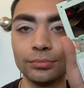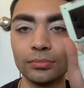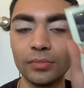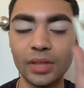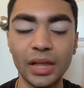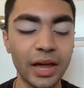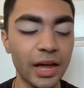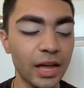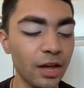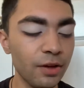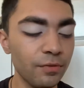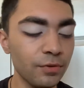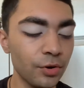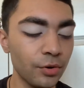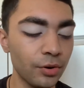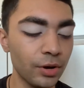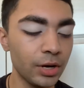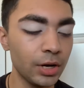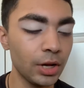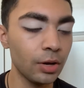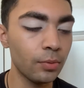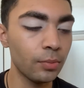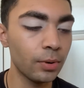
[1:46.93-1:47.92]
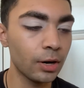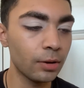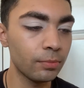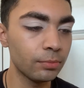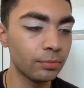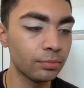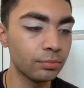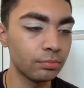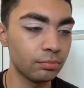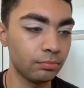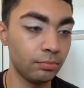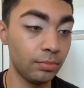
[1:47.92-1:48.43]
I have no idea what I'm
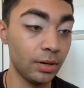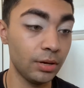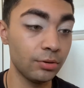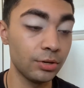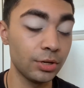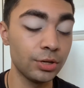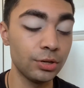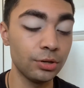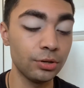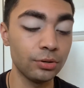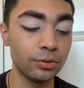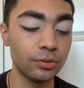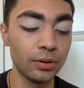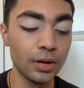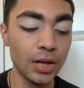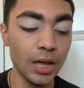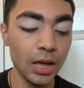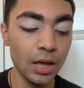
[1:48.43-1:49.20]
about to do,